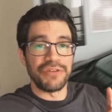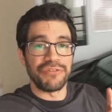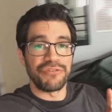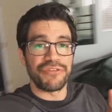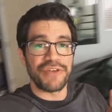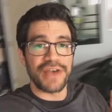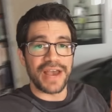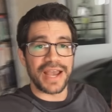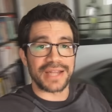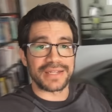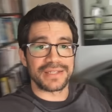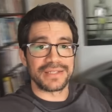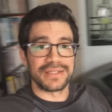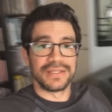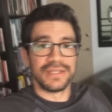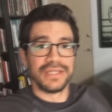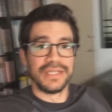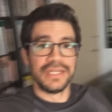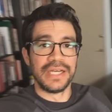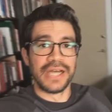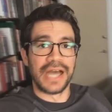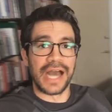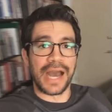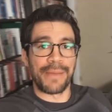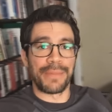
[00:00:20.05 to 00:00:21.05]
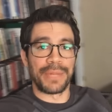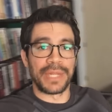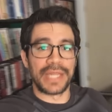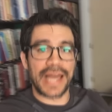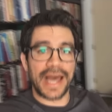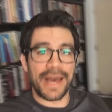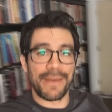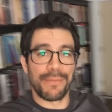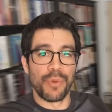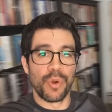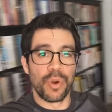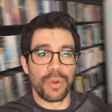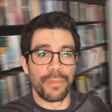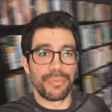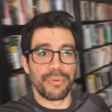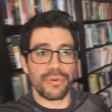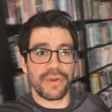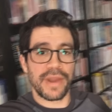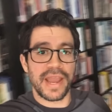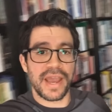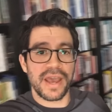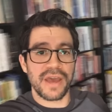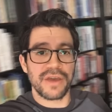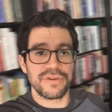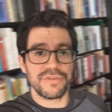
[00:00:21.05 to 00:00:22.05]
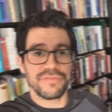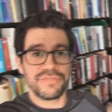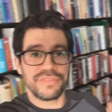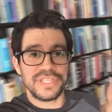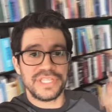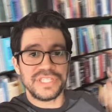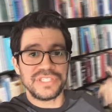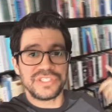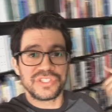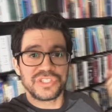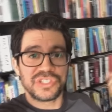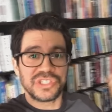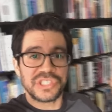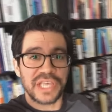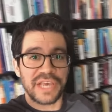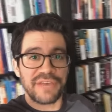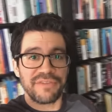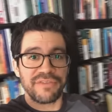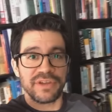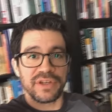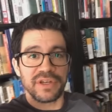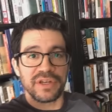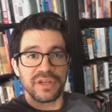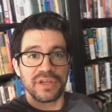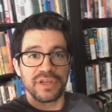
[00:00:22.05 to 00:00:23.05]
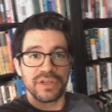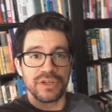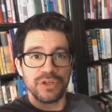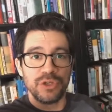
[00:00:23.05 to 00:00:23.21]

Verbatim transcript: in fact, I'm a lot more proud of these seven